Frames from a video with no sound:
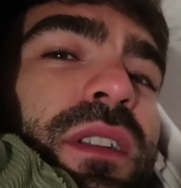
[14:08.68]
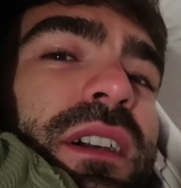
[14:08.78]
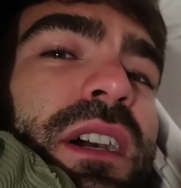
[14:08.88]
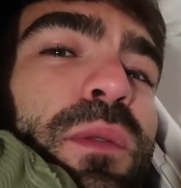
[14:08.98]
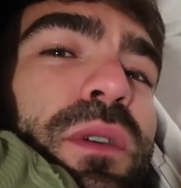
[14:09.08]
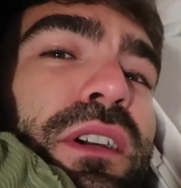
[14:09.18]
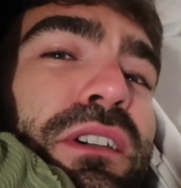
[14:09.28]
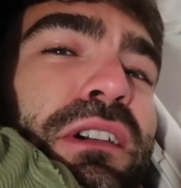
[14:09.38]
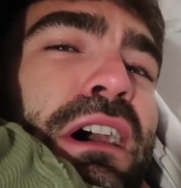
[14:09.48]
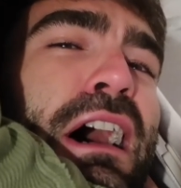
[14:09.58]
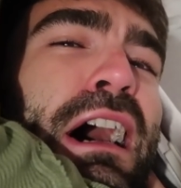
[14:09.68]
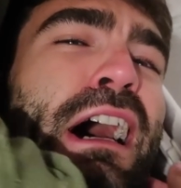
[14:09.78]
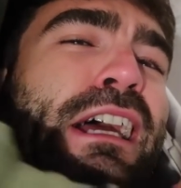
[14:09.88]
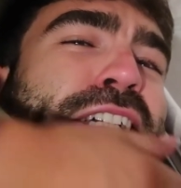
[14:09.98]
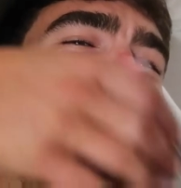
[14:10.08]
like the, I want to cry.
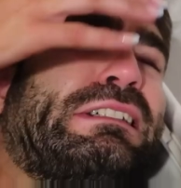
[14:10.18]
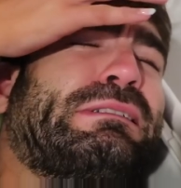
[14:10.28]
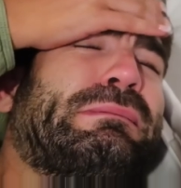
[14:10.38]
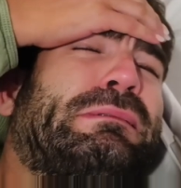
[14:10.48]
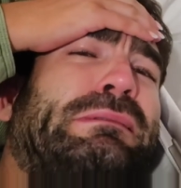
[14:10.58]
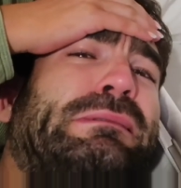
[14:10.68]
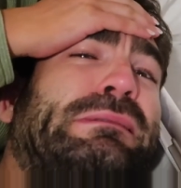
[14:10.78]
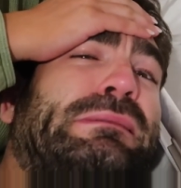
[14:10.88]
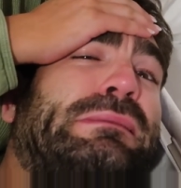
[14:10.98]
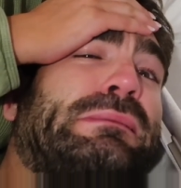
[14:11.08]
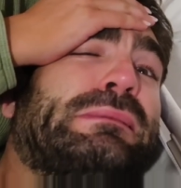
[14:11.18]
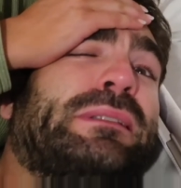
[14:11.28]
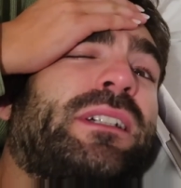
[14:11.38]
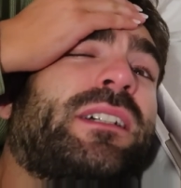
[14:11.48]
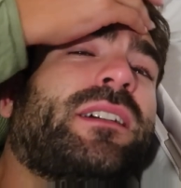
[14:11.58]
Baby, the baby
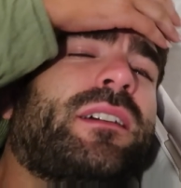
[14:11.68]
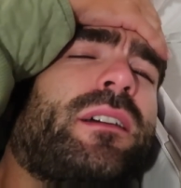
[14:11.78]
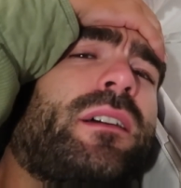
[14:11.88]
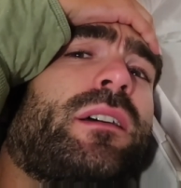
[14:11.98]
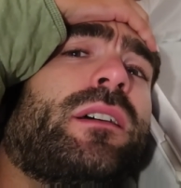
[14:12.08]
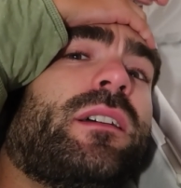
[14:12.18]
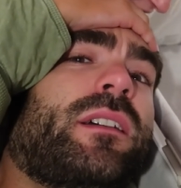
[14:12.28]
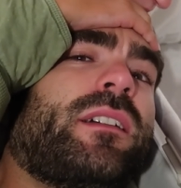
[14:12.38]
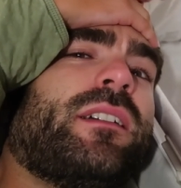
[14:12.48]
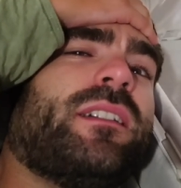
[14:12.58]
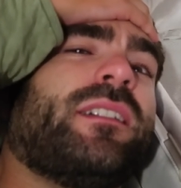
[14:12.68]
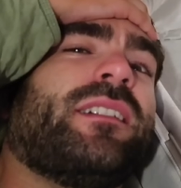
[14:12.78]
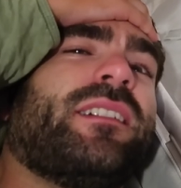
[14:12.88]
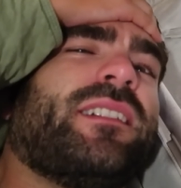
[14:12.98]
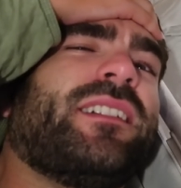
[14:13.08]
bouncer and the
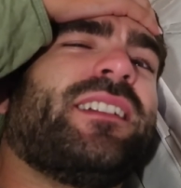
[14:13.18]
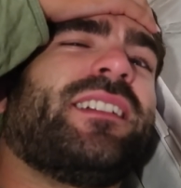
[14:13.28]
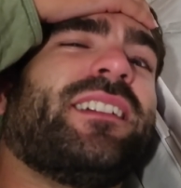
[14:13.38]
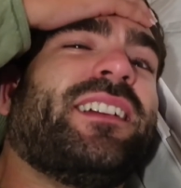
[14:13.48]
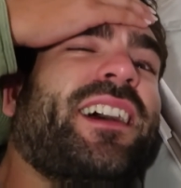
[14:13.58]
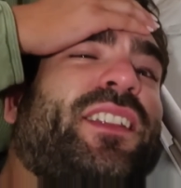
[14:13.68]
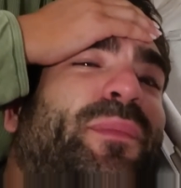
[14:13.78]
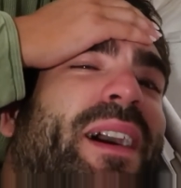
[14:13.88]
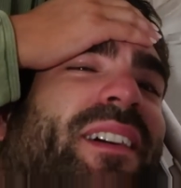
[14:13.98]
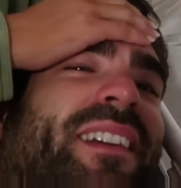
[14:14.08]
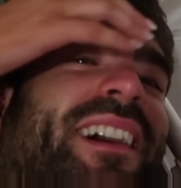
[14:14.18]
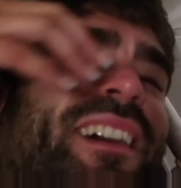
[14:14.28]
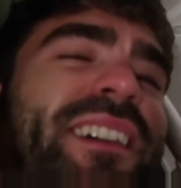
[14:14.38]
bedside crib. Yeah, the ba yeah,